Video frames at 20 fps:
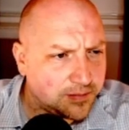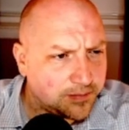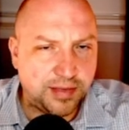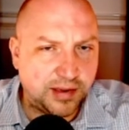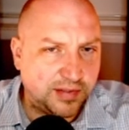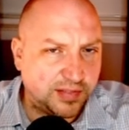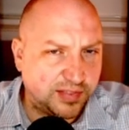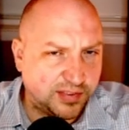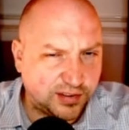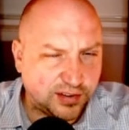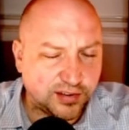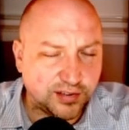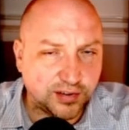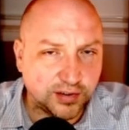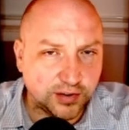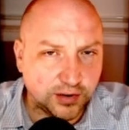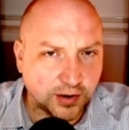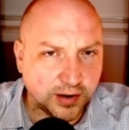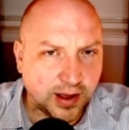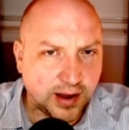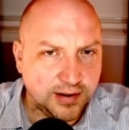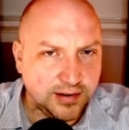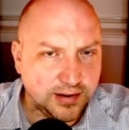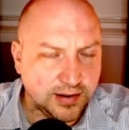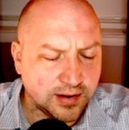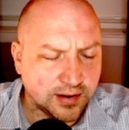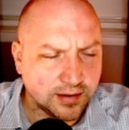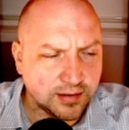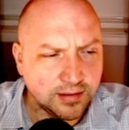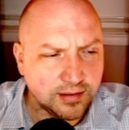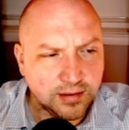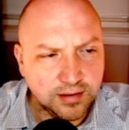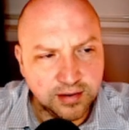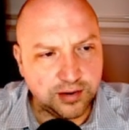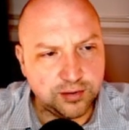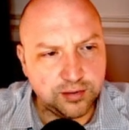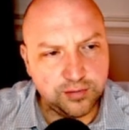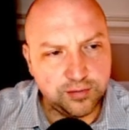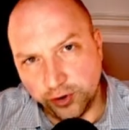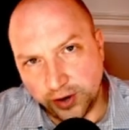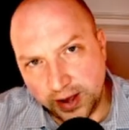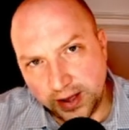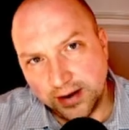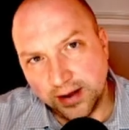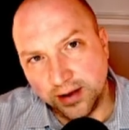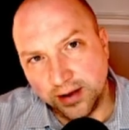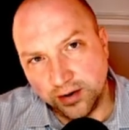I think this is a good idea to create